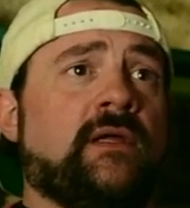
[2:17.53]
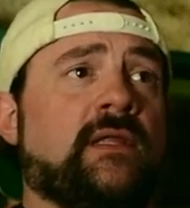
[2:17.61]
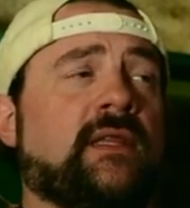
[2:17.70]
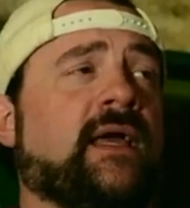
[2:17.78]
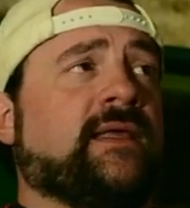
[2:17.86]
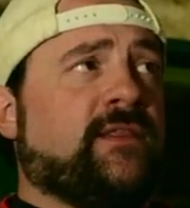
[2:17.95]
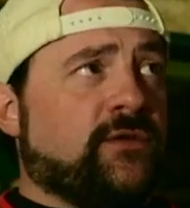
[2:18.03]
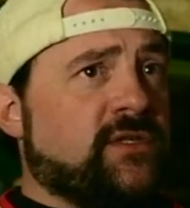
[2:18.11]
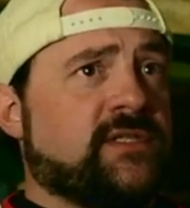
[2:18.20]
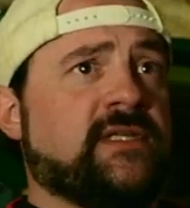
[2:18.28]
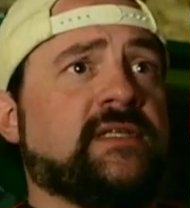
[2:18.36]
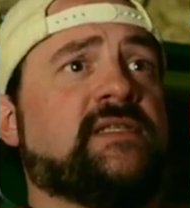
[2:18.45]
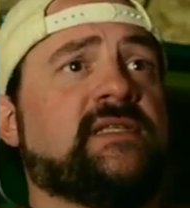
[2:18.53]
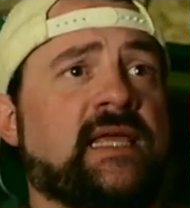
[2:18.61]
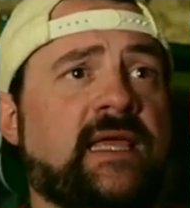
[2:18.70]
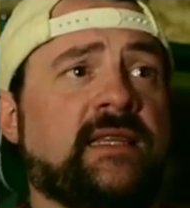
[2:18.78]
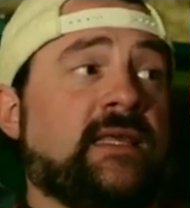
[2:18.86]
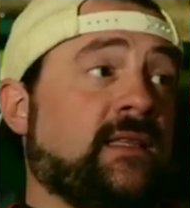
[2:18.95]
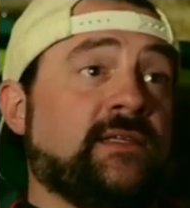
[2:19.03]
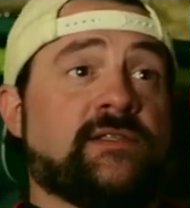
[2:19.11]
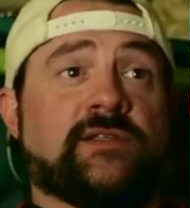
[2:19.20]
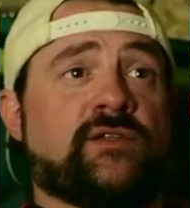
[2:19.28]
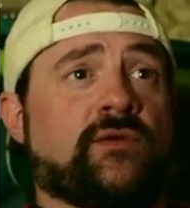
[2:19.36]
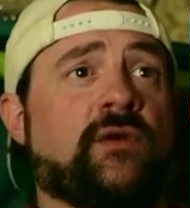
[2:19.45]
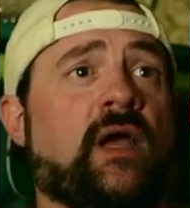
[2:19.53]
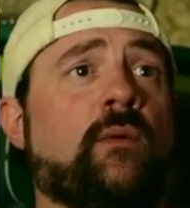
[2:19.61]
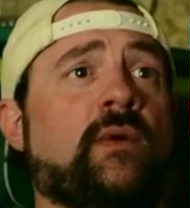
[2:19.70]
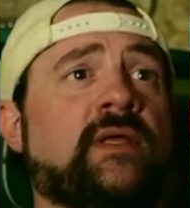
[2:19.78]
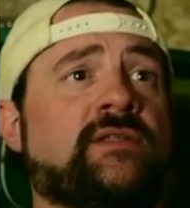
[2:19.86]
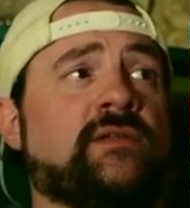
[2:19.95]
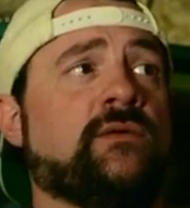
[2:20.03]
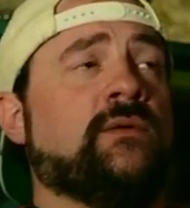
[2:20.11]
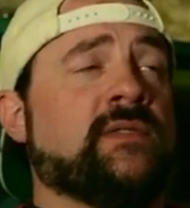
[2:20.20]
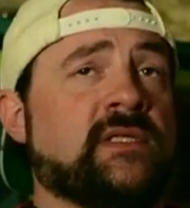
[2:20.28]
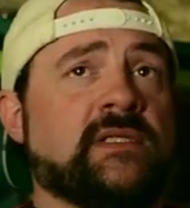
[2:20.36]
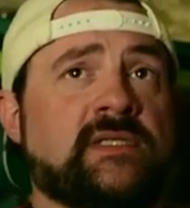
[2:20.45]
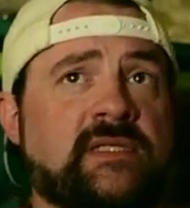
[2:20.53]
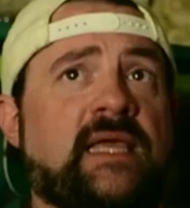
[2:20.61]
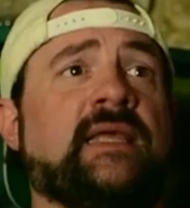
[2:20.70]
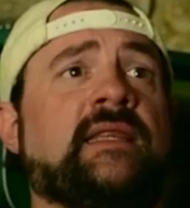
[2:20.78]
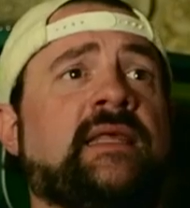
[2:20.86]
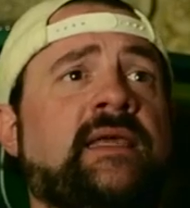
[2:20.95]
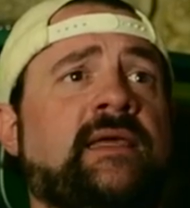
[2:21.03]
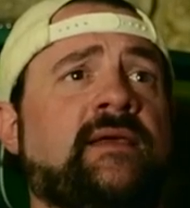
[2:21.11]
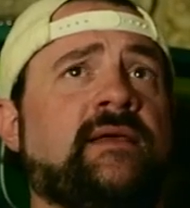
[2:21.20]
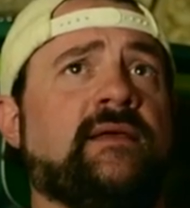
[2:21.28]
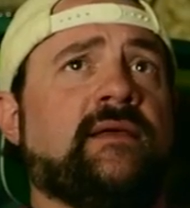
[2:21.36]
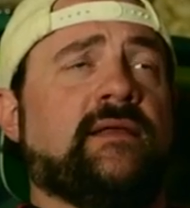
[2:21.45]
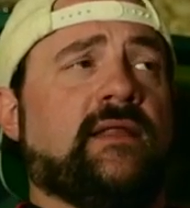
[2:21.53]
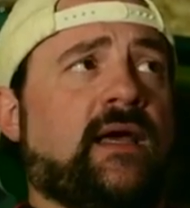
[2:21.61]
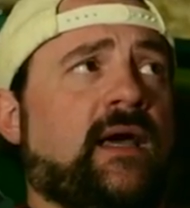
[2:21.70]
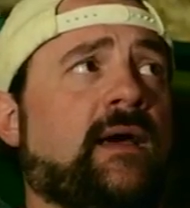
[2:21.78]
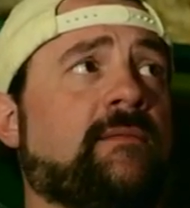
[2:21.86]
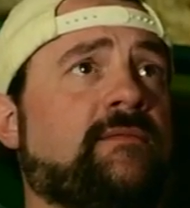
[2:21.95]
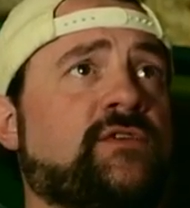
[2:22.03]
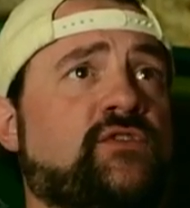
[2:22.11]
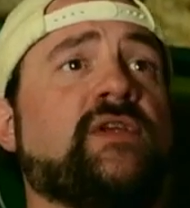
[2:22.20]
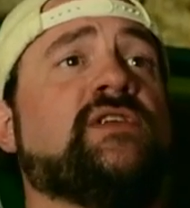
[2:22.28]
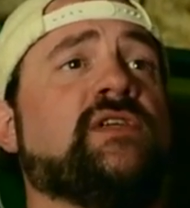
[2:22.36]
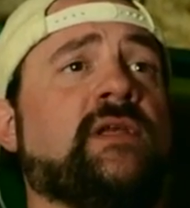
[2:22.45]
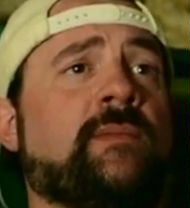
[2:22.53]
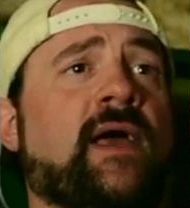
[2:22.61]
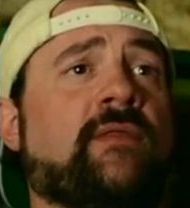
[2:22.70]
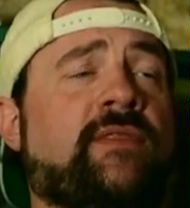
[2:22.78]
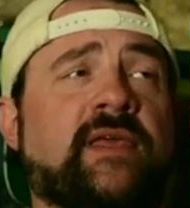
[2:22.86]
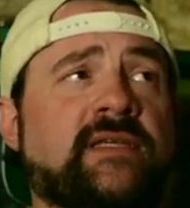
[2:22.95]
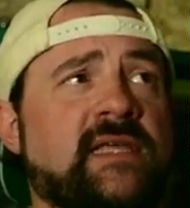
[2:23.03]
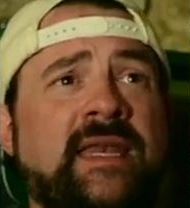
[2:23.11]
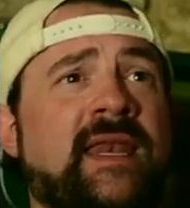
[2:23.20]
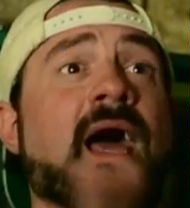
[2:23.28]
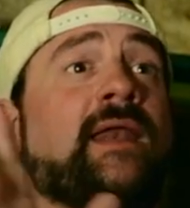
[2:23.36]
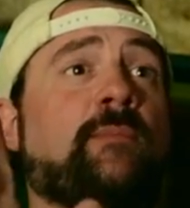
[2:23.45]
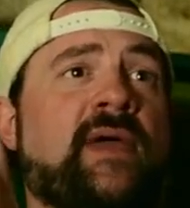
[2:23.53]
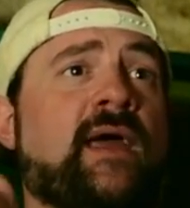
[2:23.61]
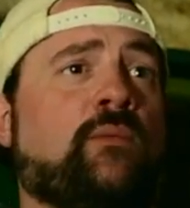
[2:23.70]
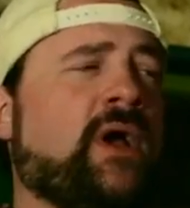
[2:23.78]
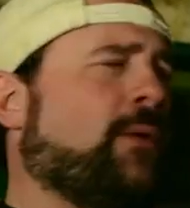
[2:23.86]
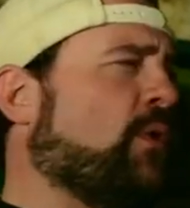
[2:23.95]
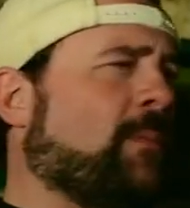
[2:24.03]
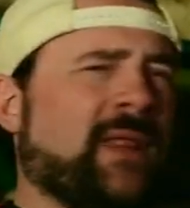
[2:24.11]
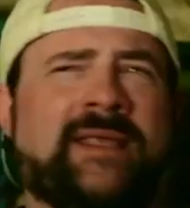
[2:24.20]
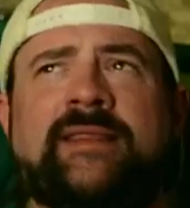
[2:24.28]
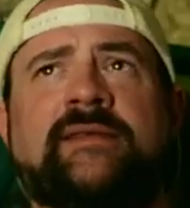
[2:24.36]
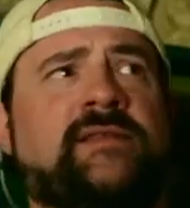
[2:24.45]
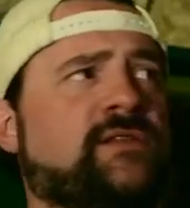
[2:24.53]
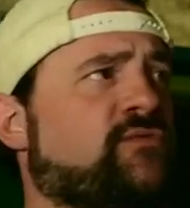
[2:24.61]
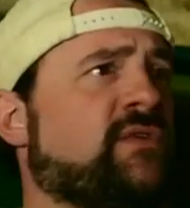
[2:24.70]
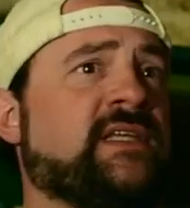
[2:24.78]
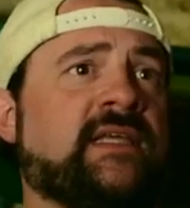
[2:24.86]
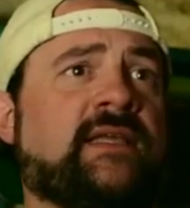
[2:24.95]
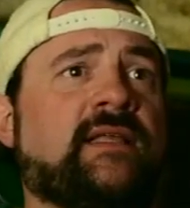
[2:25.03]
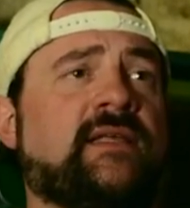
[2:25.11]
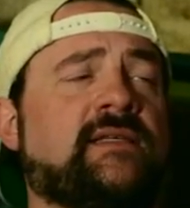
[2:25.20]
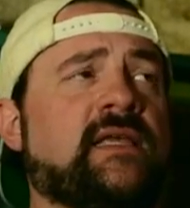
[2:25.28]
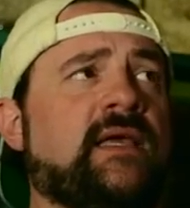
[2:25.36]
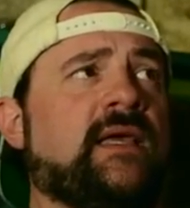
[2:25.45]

Like, they're just insanely, at least the store I went to, was insanely stringent about things, and not in a bad way, where I'm like, this is ridiculous.